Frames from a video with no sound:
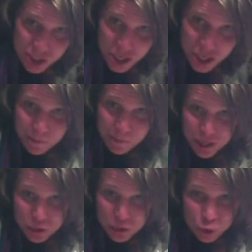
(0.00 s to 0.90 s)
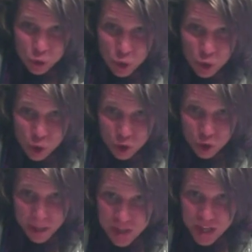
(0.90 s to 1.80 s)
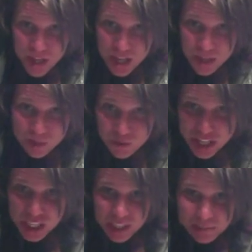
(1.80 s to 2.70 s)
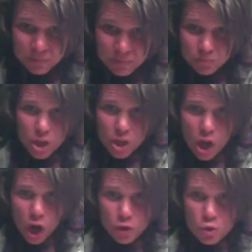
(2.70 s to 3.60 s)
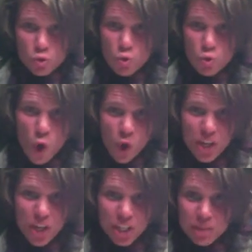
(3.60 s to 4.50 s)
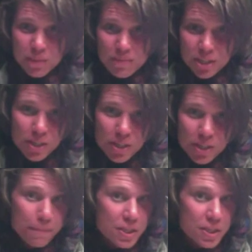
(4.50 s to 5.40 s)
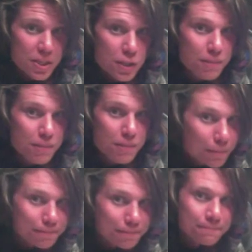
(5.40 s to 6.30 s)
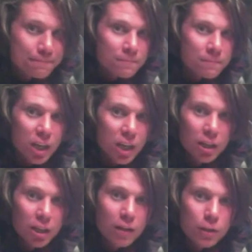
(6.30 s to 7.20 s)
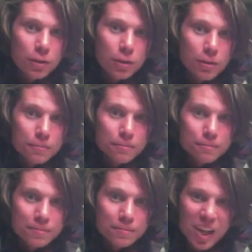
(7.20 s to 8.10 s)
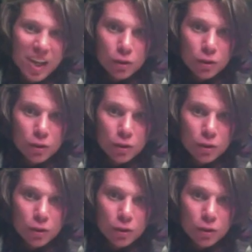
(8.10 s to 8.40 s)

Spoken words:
you are all in, invested in. Are you all in and committed to being a peacemaker, a lover, a healer,